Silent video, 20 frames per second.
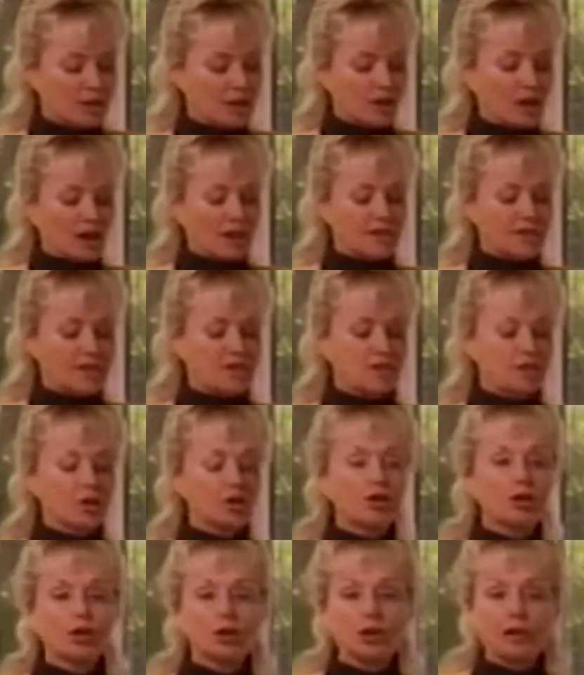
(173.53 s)
causes
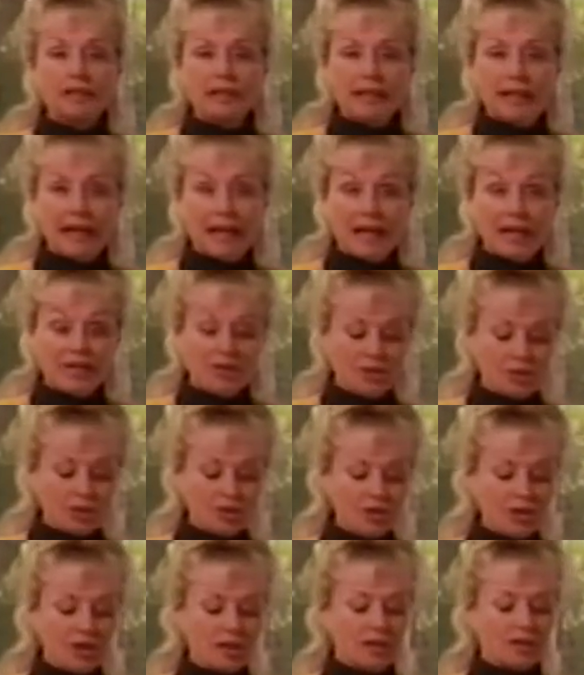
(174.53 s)
uterine
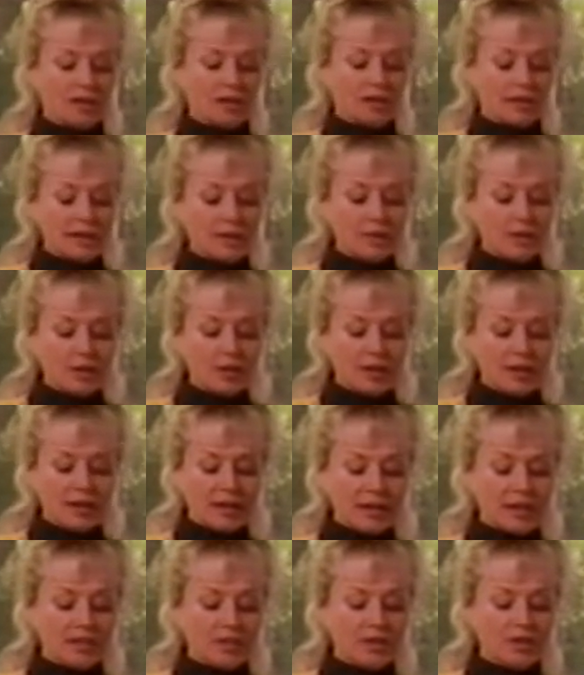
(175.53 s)
cancer, liver
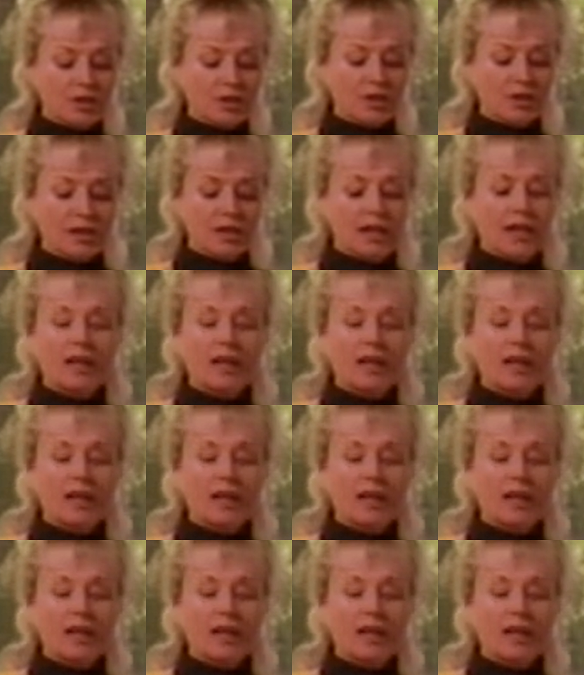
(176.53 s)
cancer,